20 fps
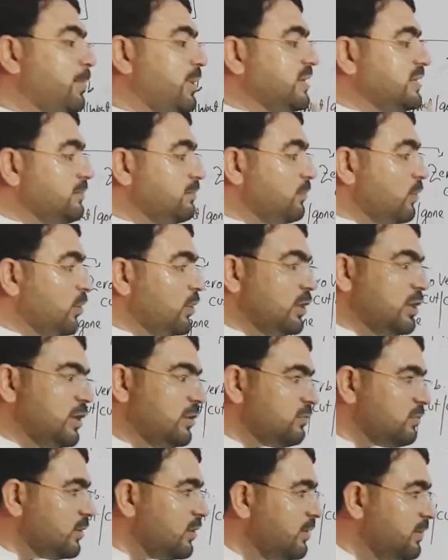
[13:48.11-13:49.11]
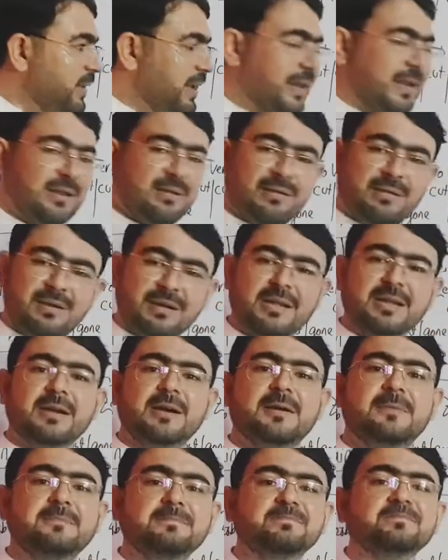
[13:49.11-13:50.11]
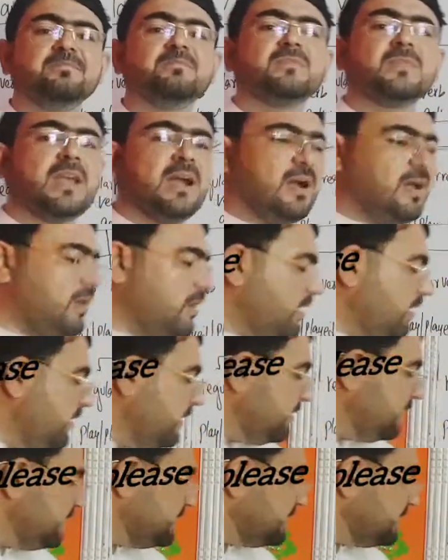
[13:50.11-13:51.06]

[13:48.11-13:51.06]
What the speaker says: But modal verb cannot come alone in the